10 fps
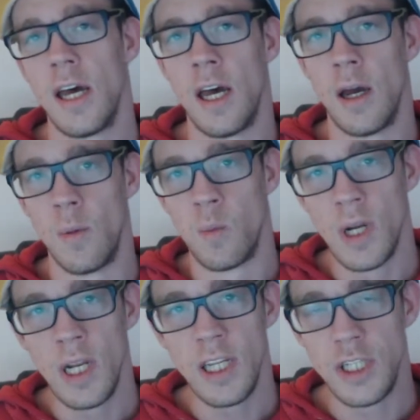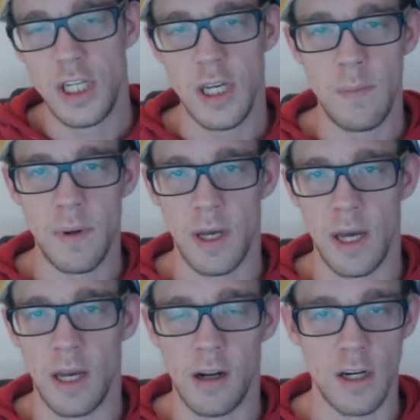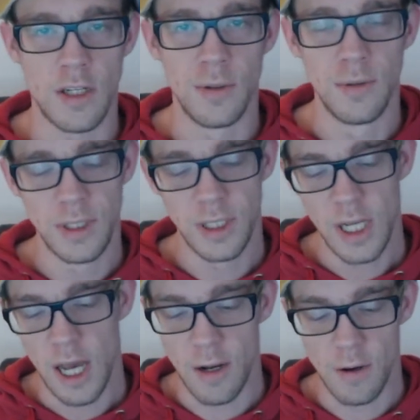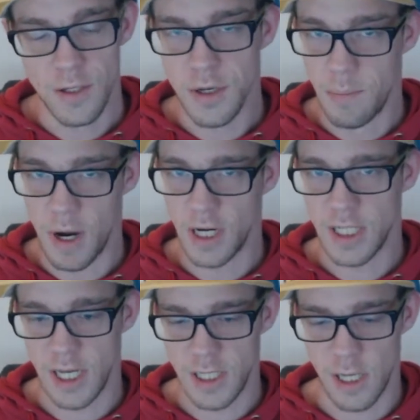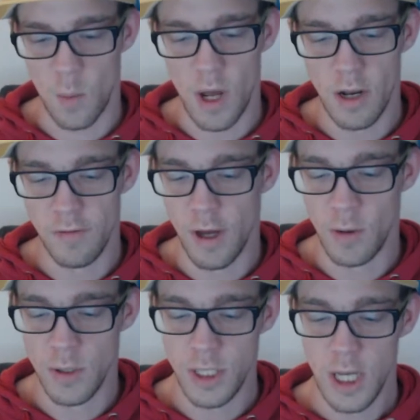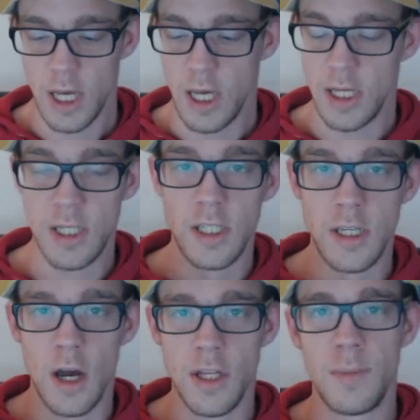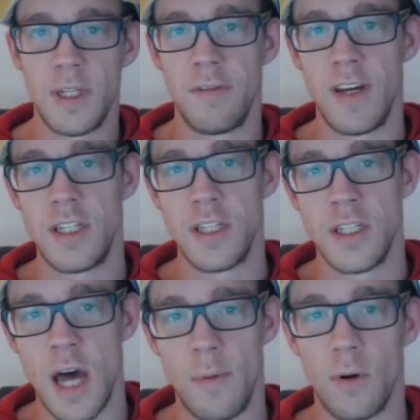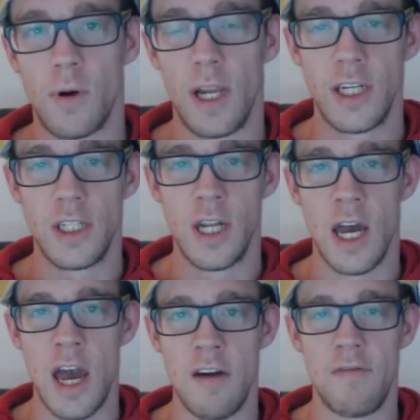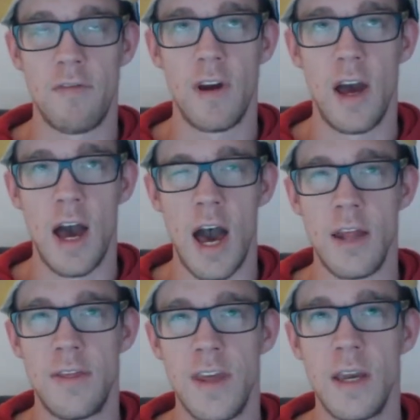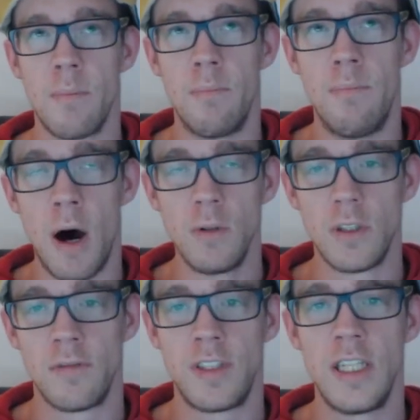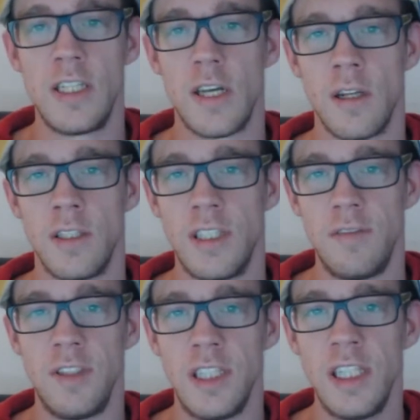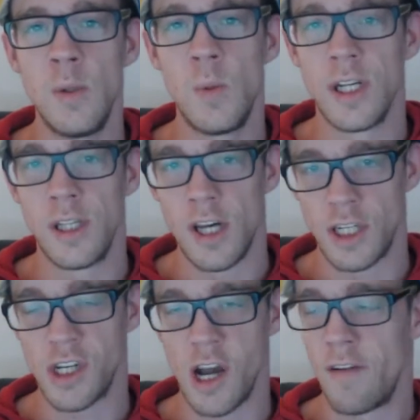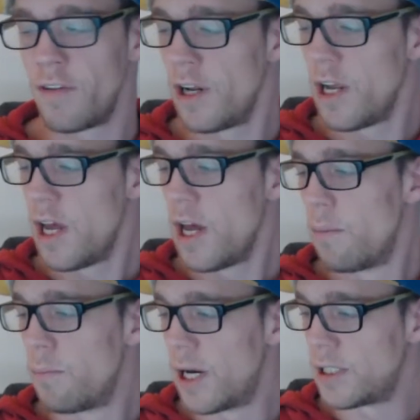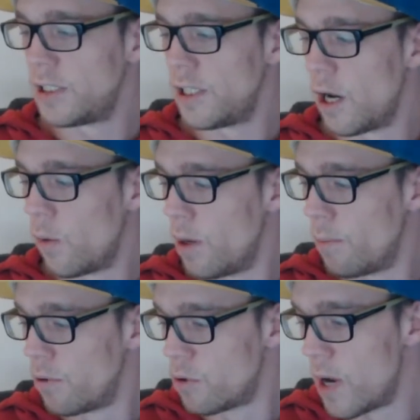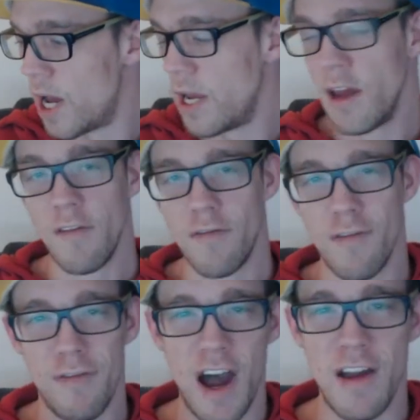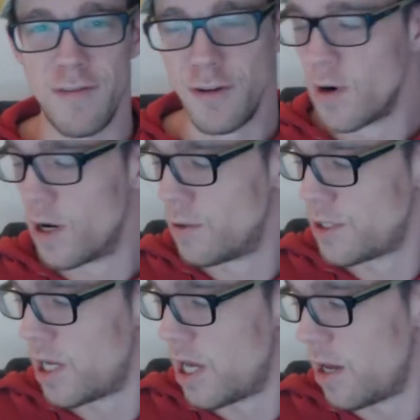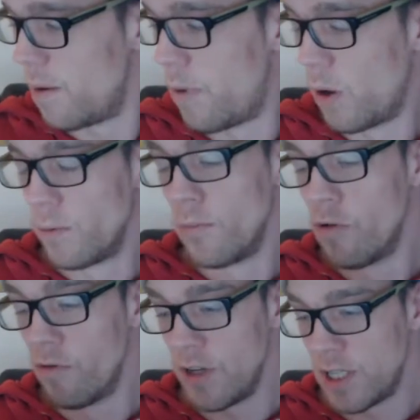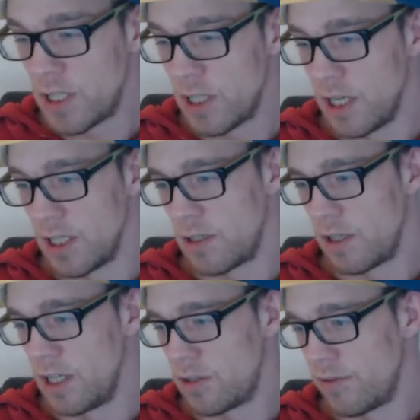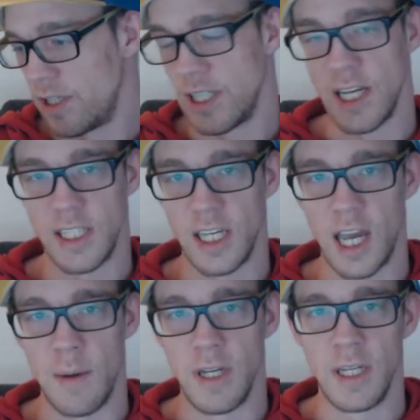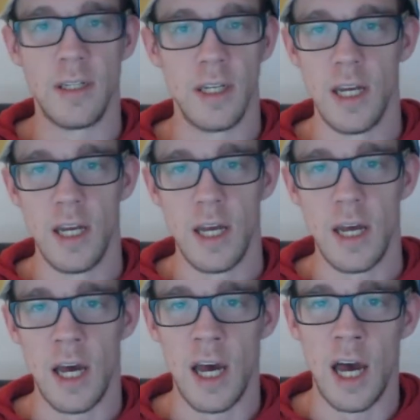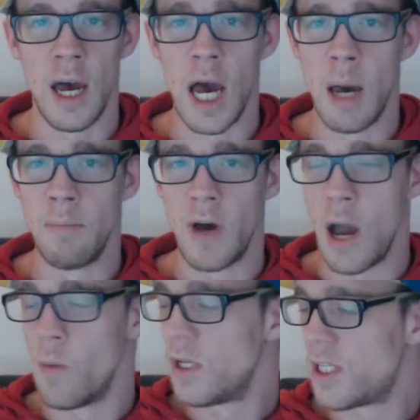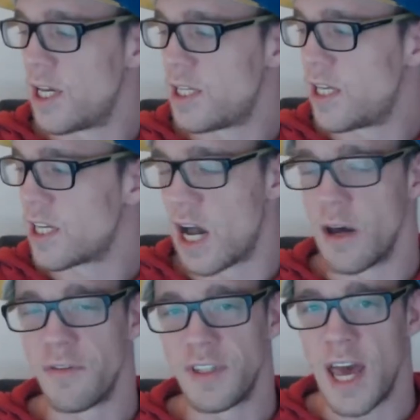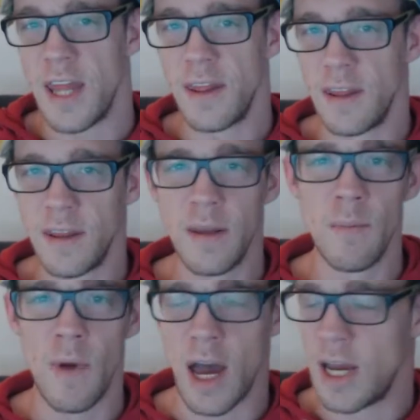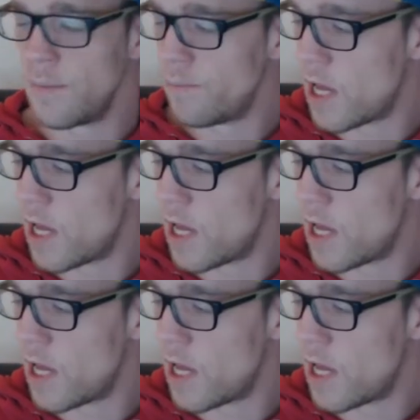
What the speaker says: really cheap cartoons and also box sets. And one of those is the Ultimate Avengers Double Collection. I think both of these on DVD with a Dutch cover, but you know, on Blu-ray for 5 euros, both movies is fantastic. I mean, I would say 6 out of 10. I'm